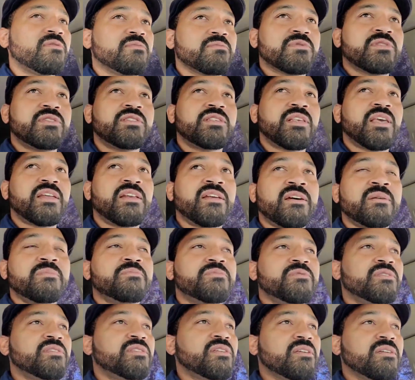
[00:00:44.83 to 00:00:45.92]
from setup
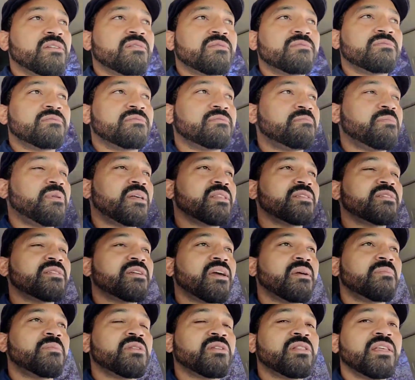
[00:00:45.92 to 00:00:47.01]
to by the
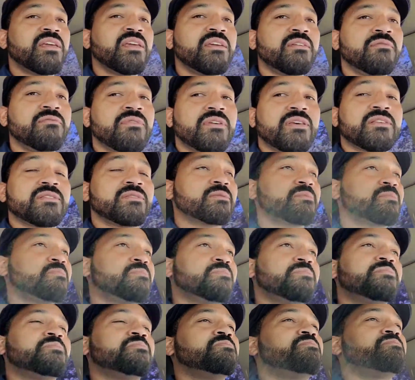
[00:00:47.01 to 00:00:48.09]
time you leave is
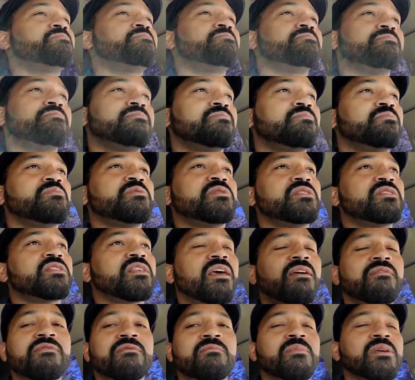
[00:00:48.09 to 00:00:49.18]

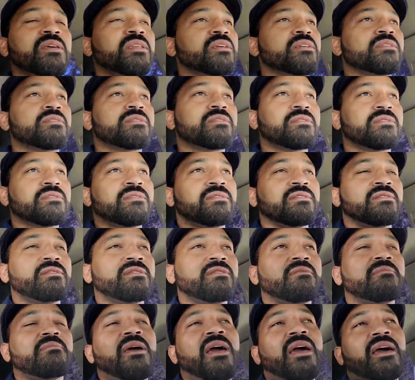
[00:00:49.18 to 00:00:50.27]
seven minutes
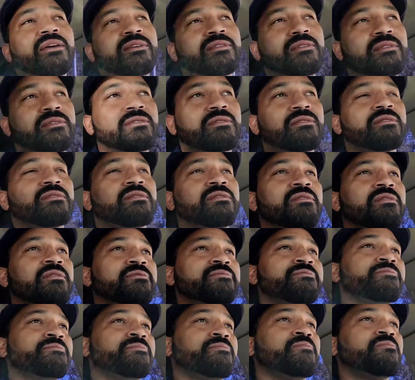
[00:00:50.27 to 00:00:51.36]
max.
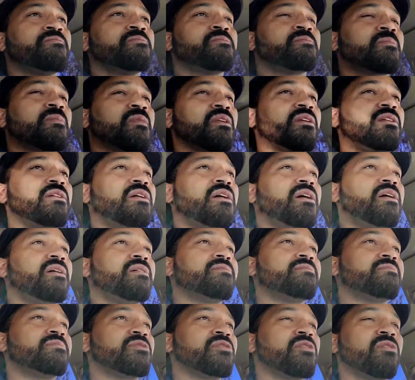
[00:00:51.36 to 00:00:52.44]

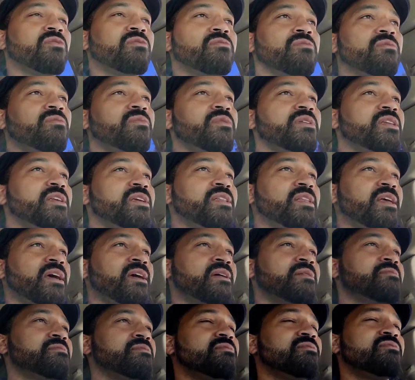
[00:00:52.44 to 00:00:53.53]
Uh, so we did
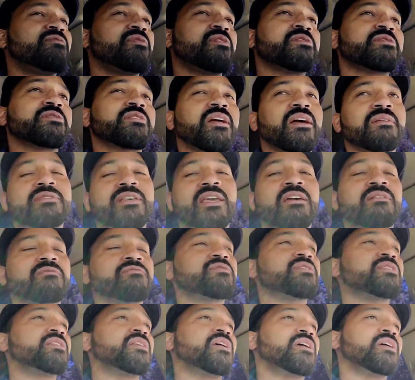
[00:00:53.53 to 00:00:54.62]
that first live
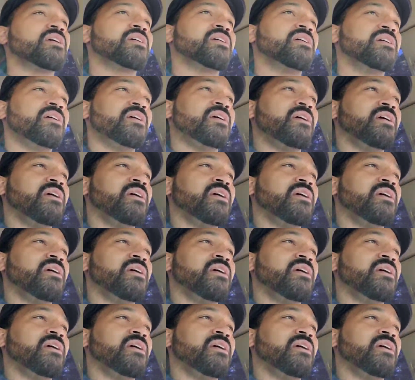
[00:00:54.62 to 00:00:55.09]
scan for the day.